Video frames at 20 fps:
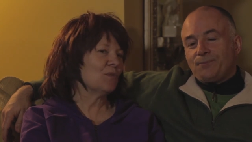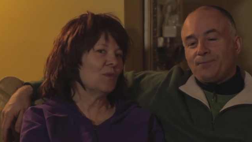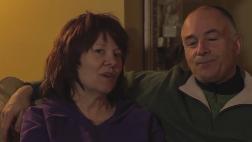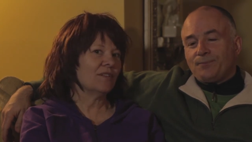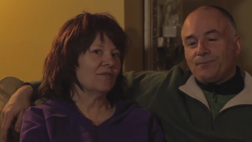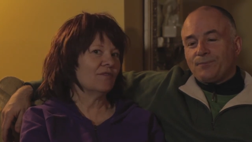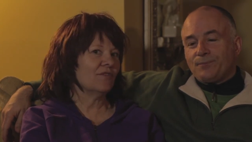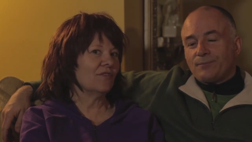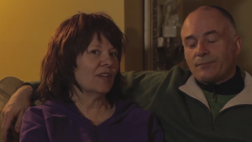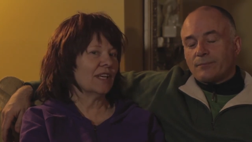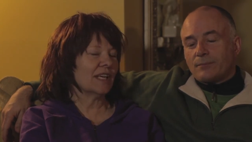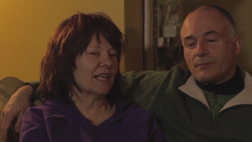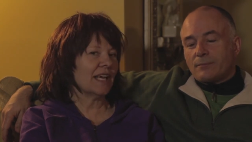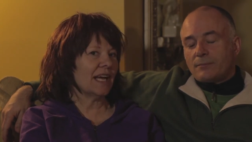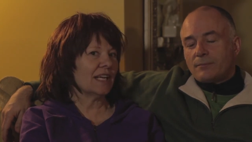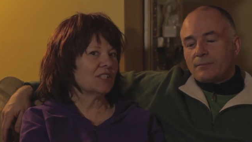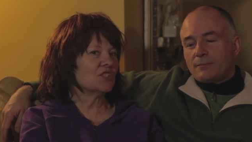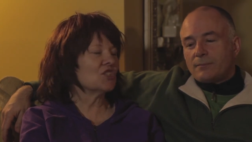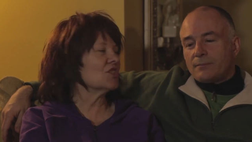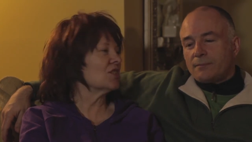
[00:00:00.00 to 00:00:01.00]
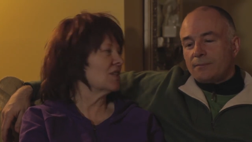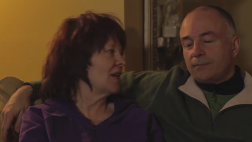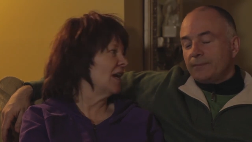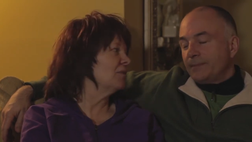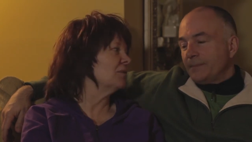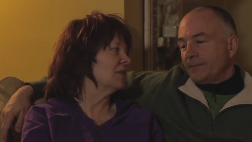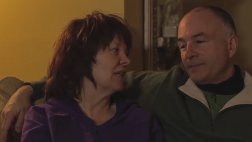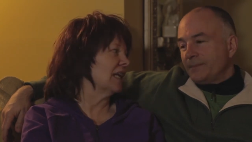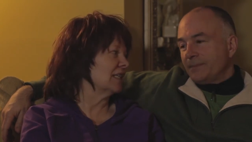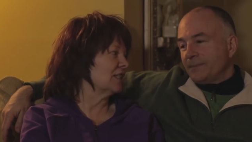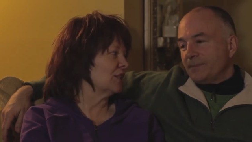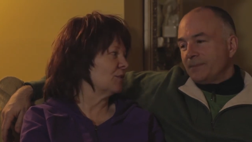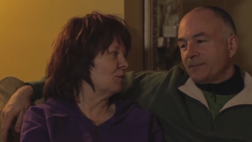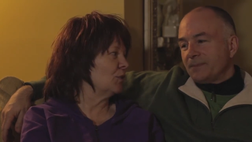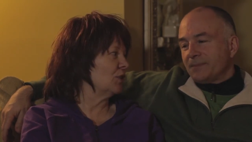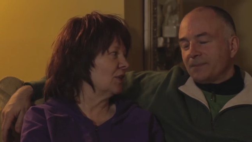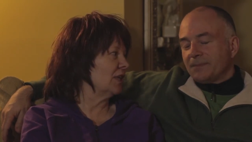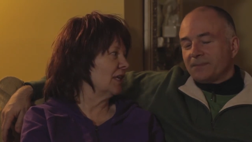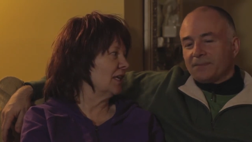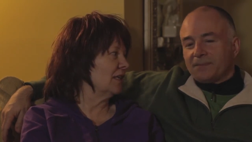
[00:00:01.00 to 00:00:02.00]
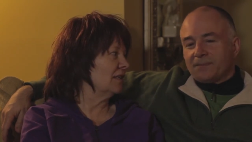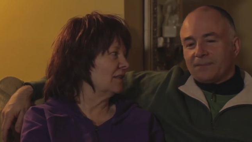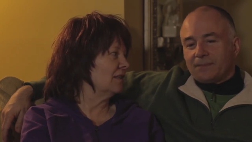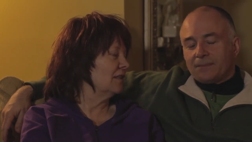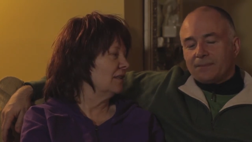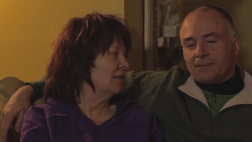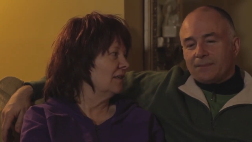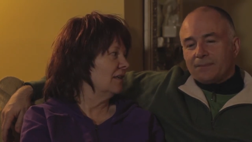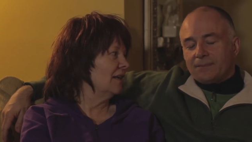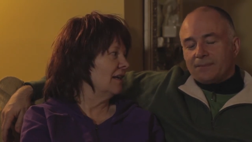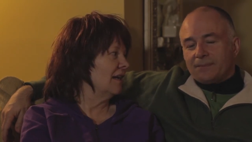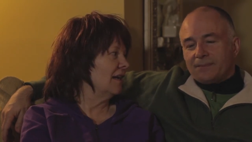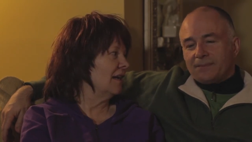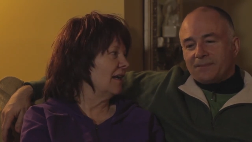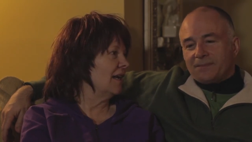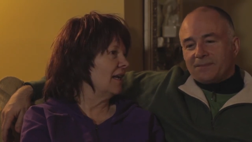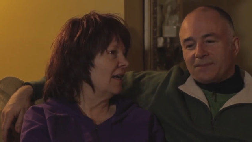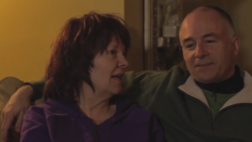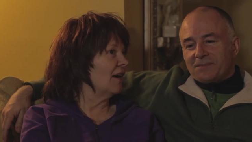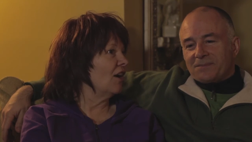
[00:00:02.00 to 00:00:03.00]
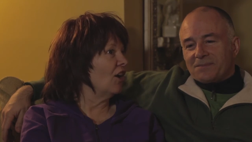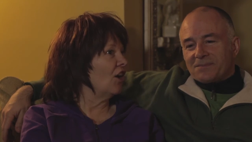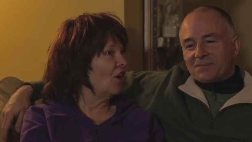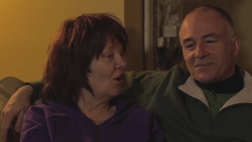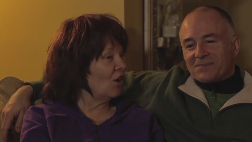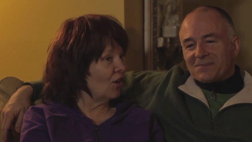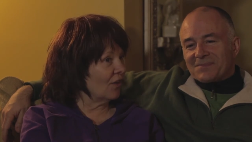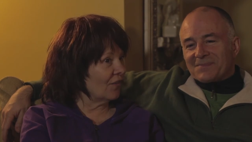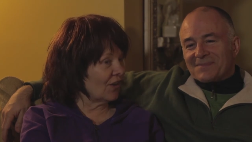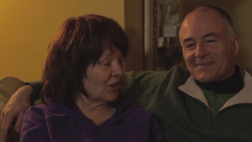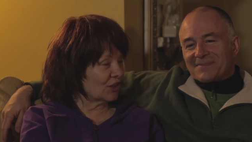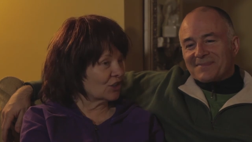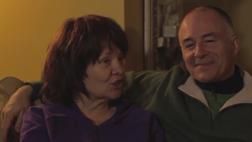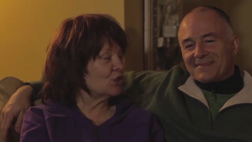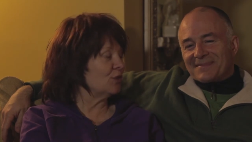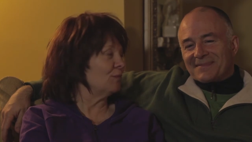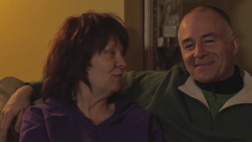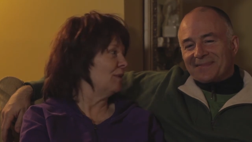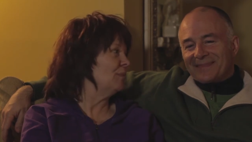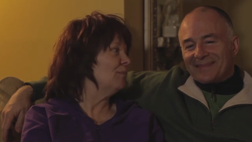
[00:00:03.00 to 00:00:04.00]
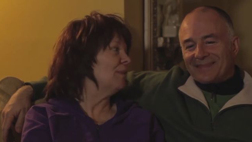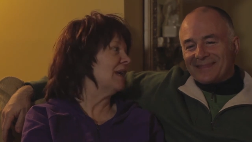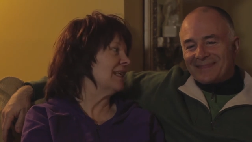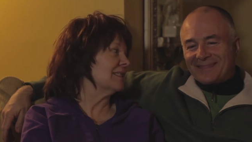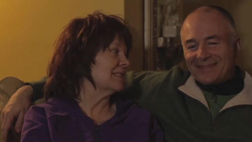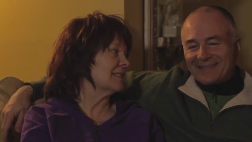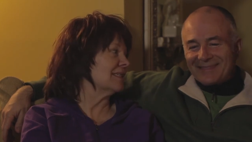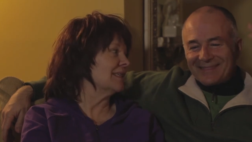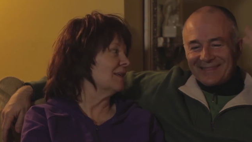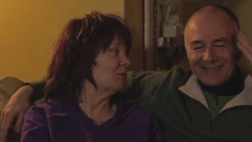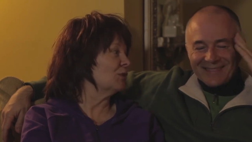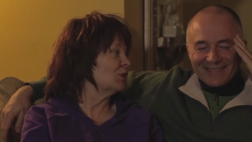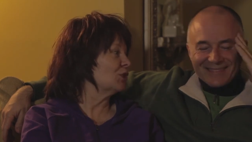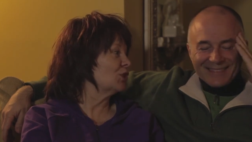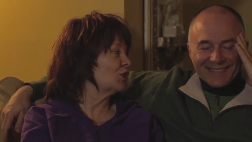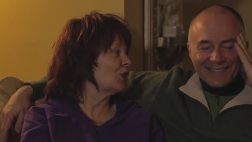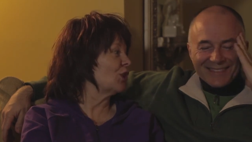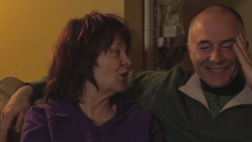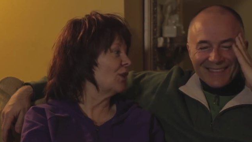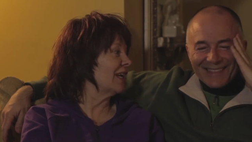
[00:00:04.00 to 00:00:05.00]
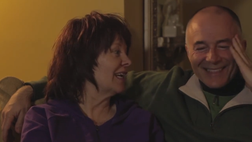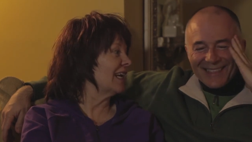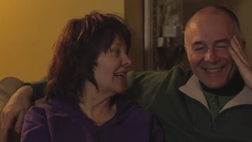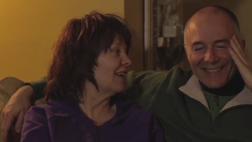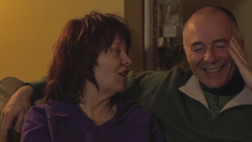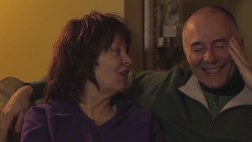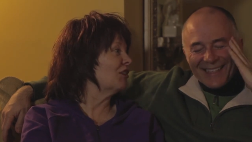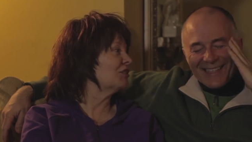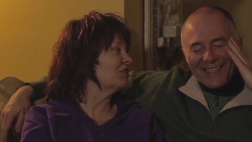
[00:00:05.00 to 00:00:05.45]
Speaker 1: one of the catches I would like to put in. All there should be men's nipples showing at all